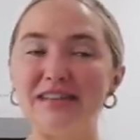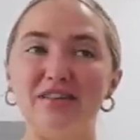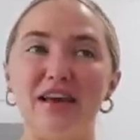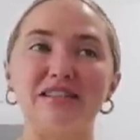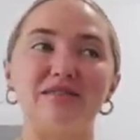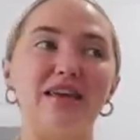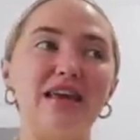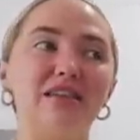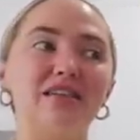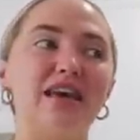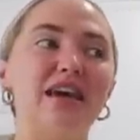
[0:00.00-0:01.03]
I'm taking some in
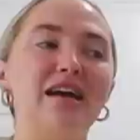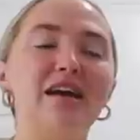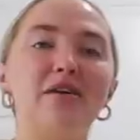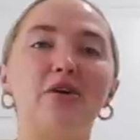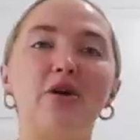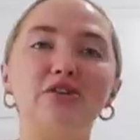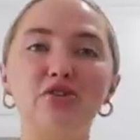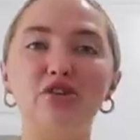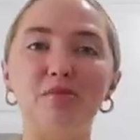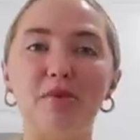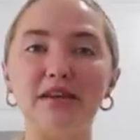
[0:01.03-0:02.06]
Italy, going to a
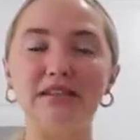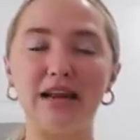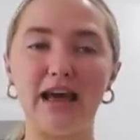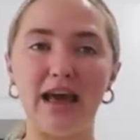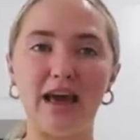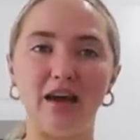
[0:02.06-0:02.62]
new place today.